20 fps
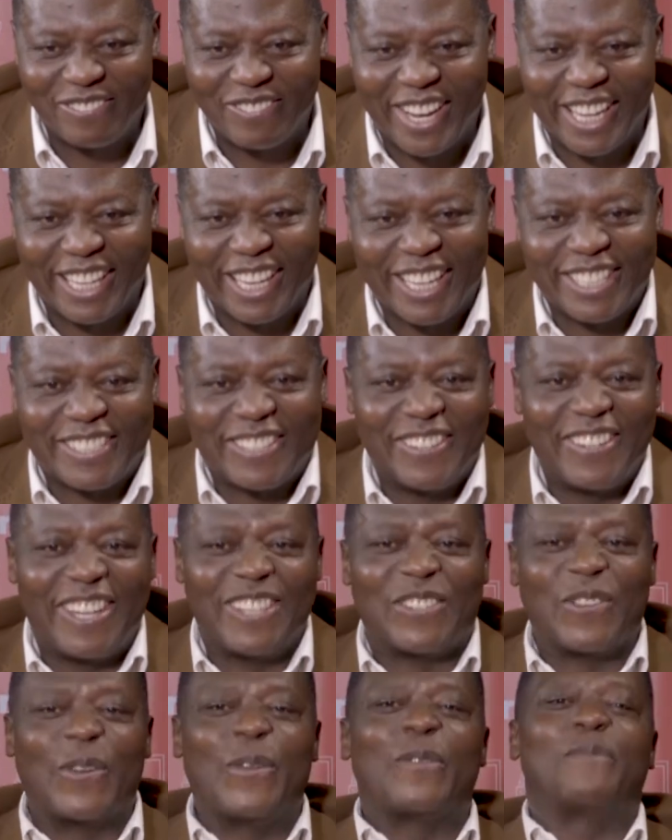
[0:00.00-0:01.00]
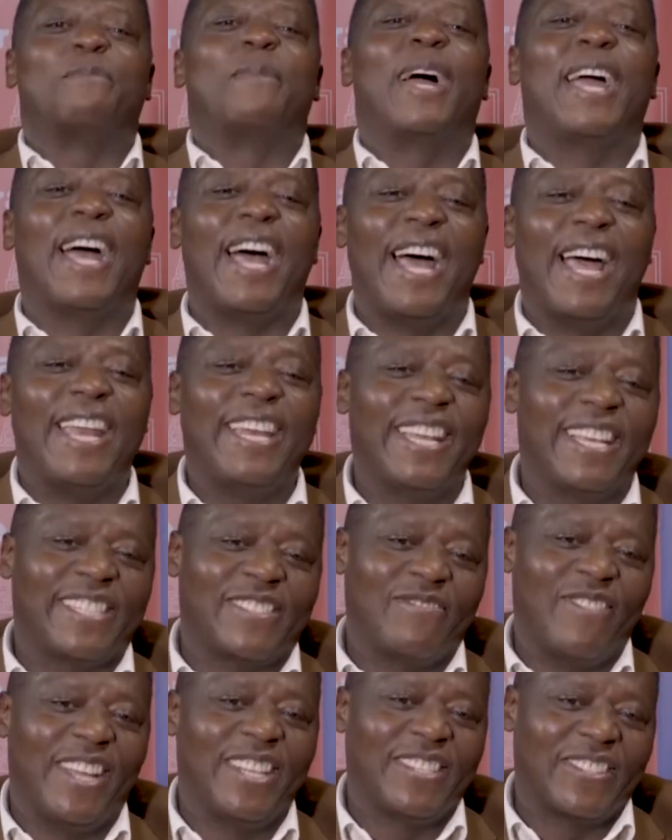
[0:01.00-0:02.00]
and my guest today is one of my
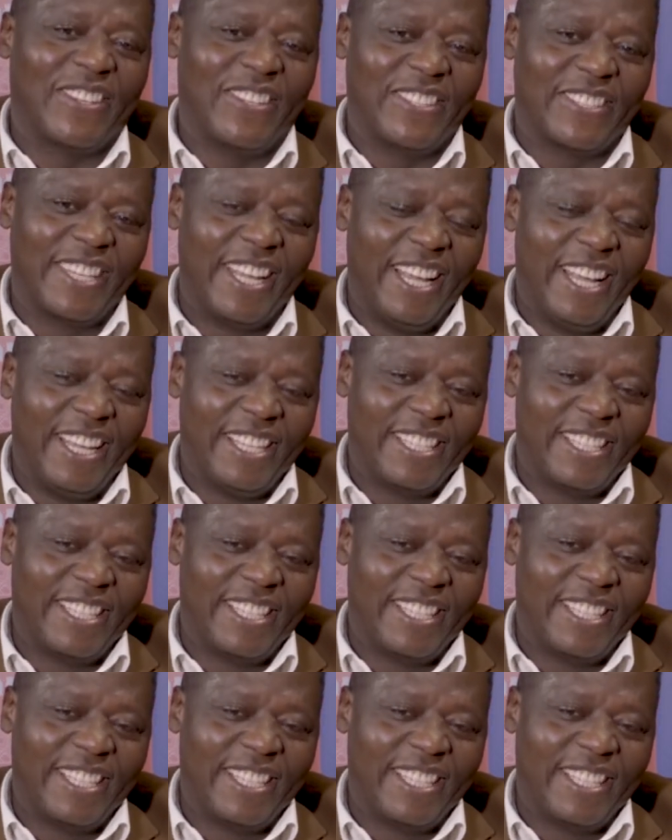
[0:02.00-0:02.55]
earliest mentors,